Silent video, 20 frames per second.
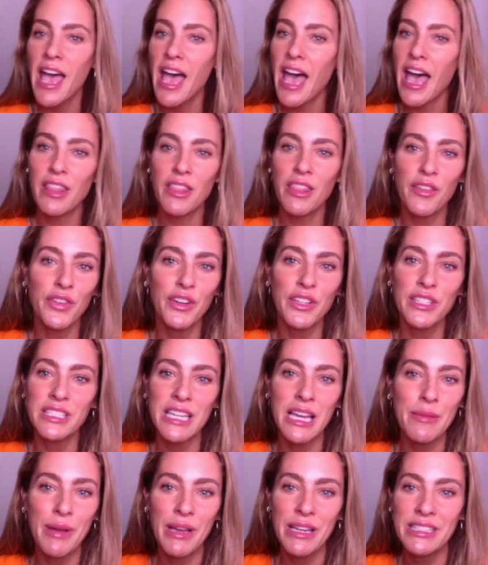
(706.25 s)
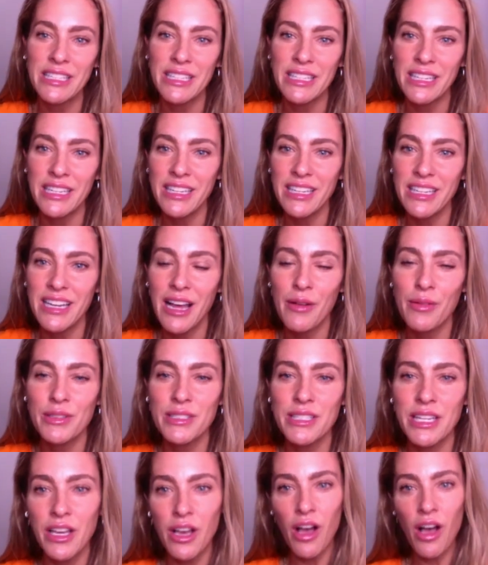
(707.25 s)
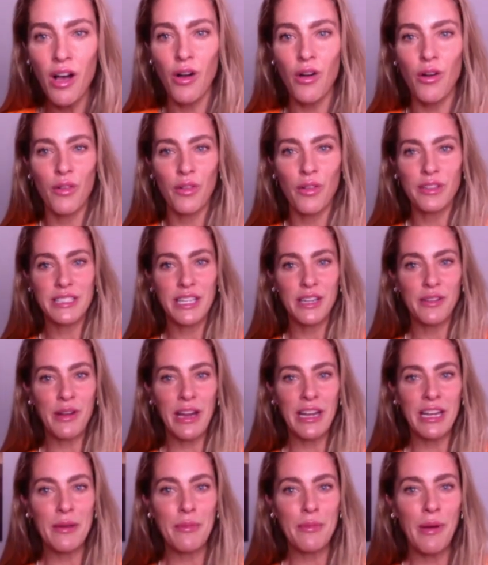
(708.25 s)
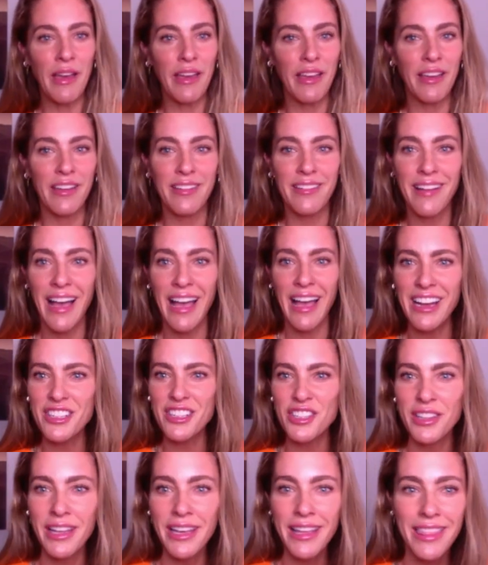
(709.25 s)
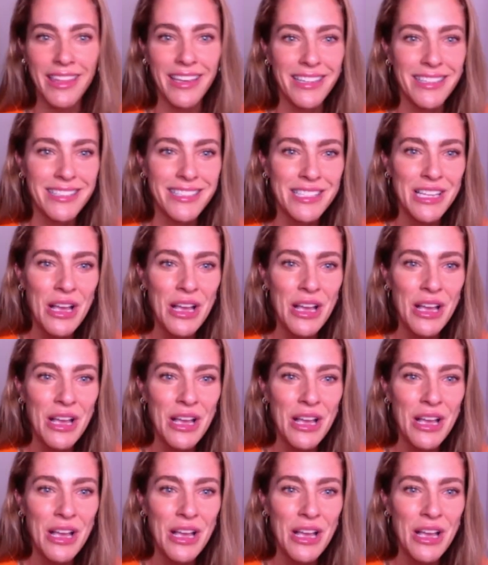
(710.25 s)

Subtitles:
And the first time I did it, I was like, oh, it's like riding a bike. I actually like this.